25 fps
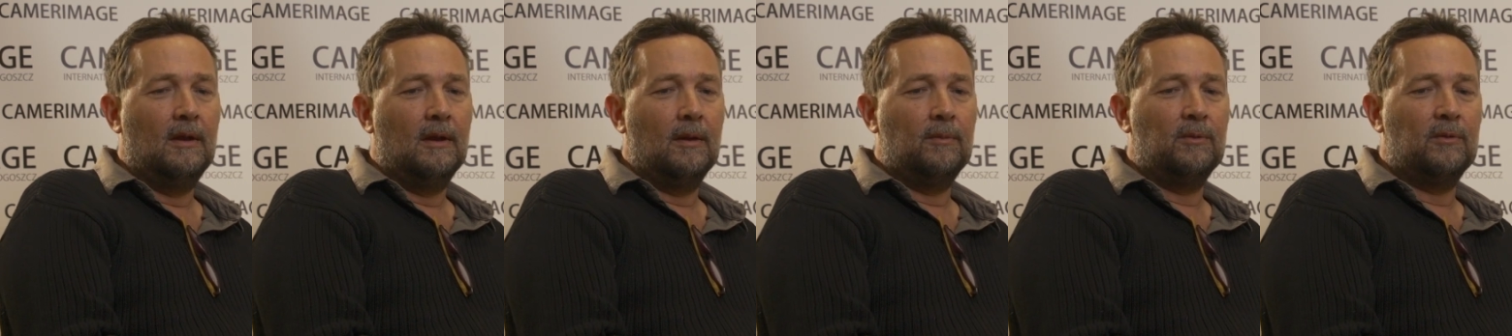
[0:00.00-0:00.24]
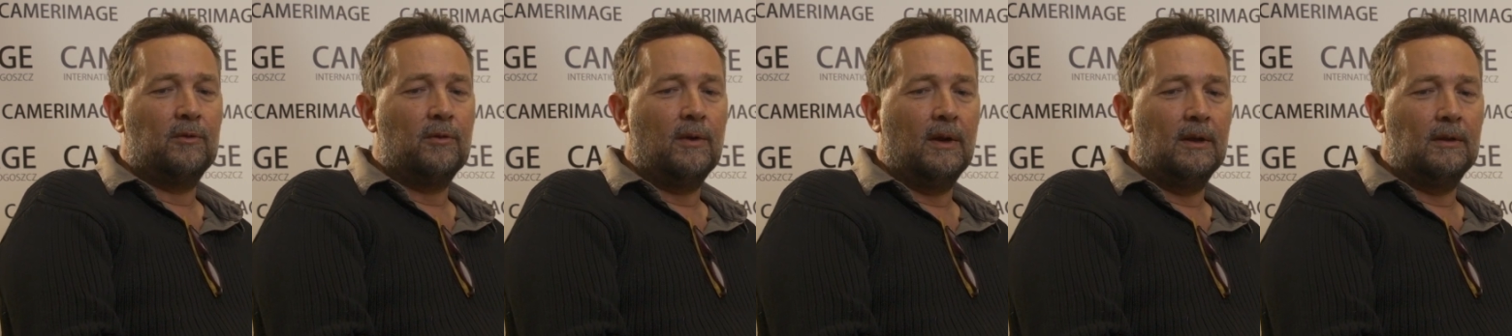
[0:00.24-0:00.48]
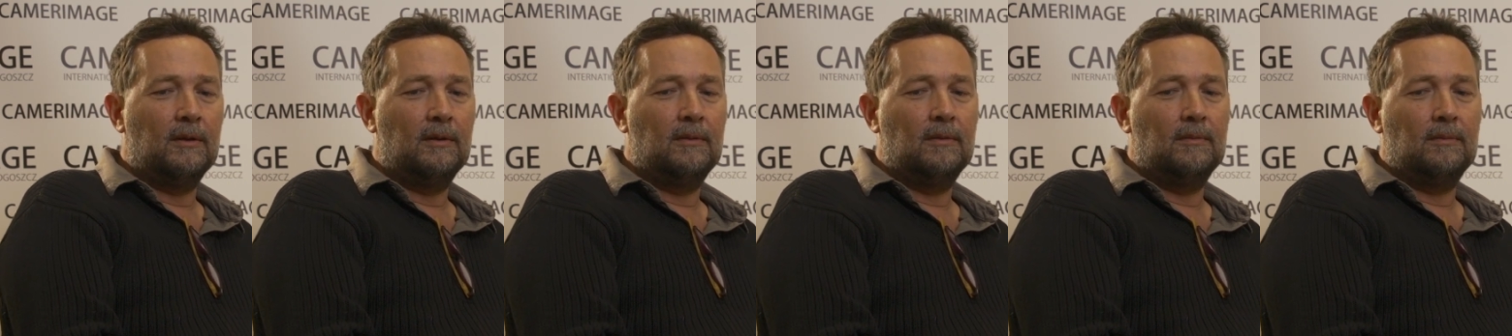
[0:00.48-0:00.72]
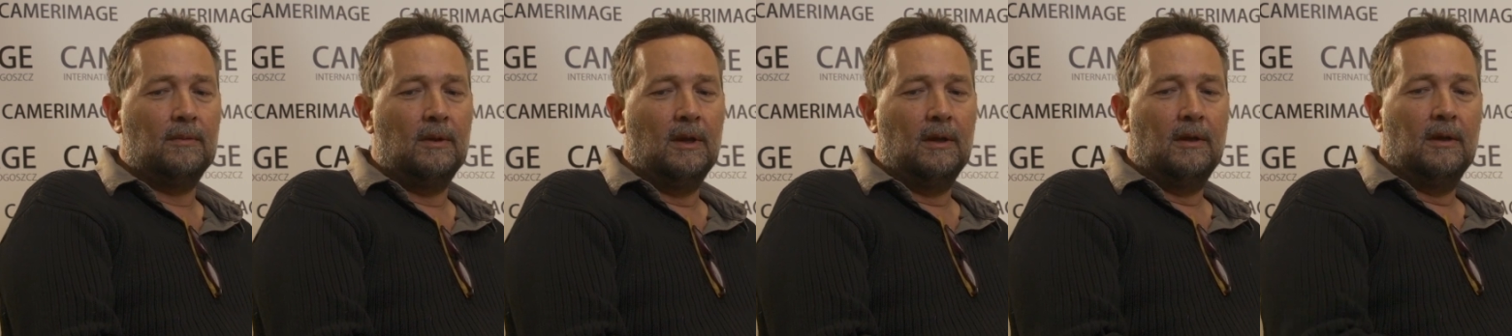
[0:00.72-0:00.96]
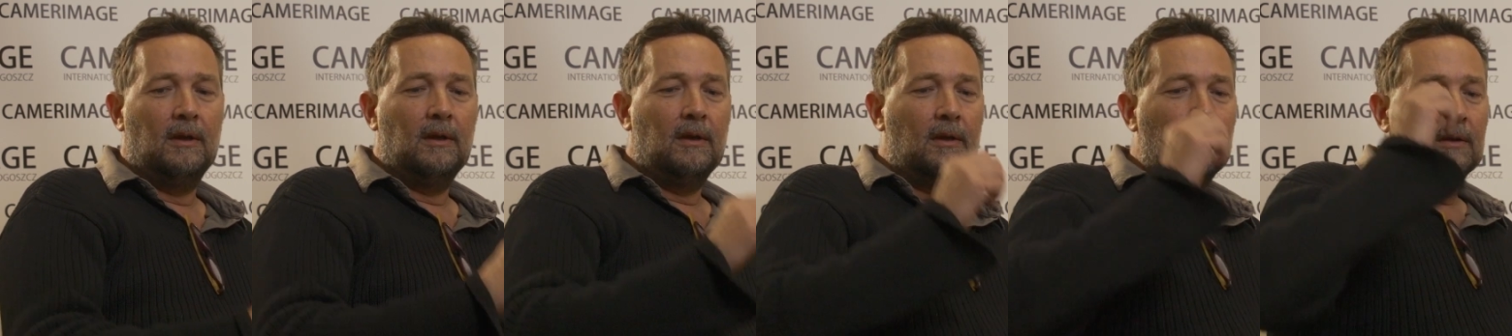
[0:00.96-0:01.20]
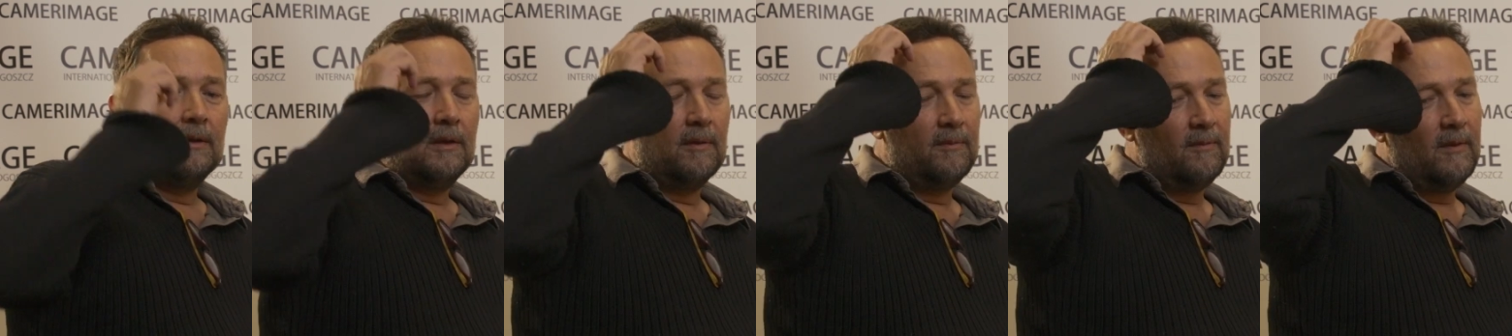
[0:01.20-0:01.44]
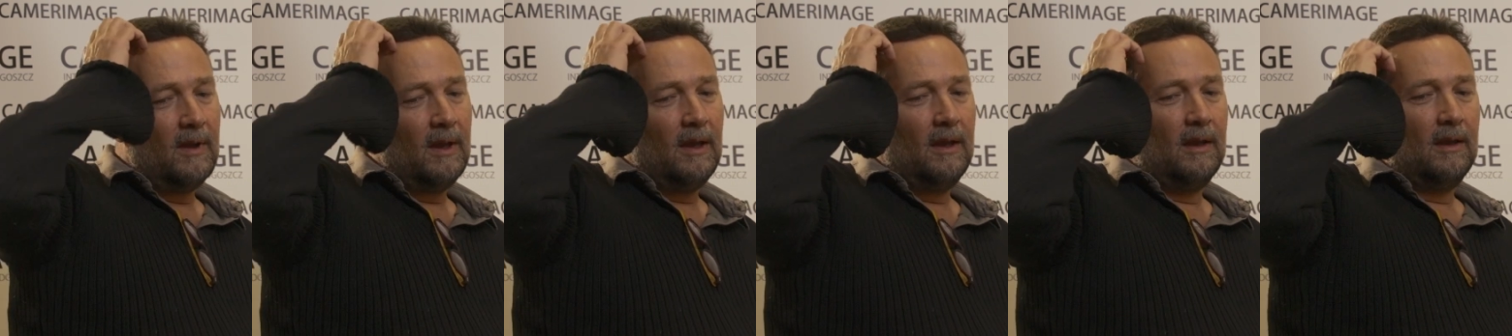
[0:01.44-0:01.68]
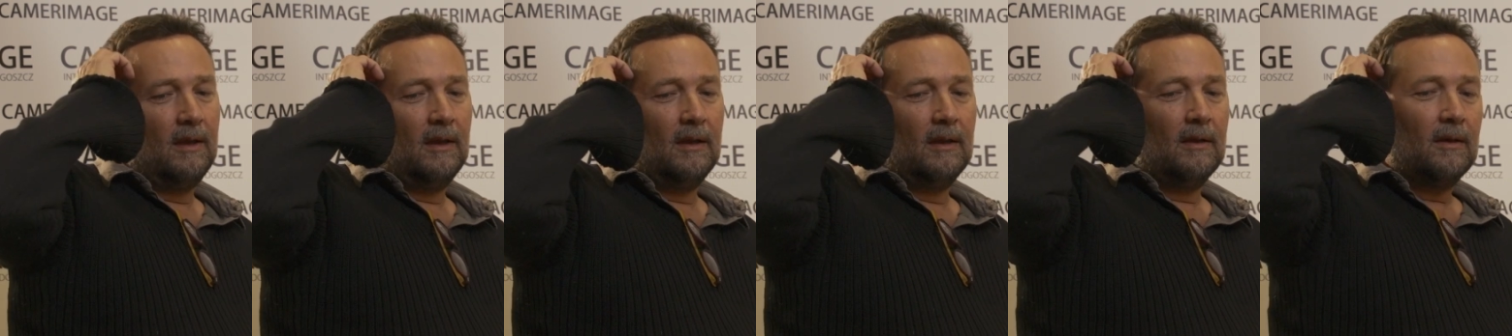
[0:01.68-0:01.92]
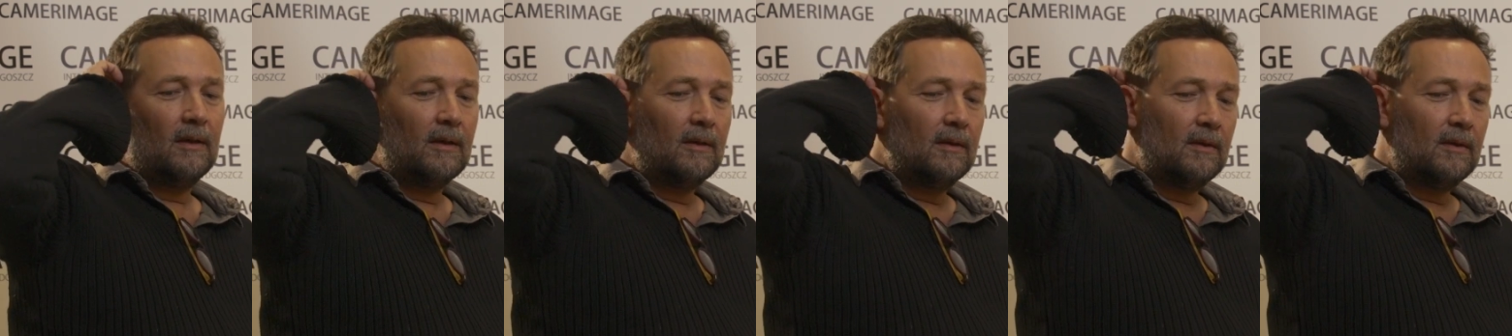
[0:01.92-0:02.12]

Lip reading: I'm trying to convey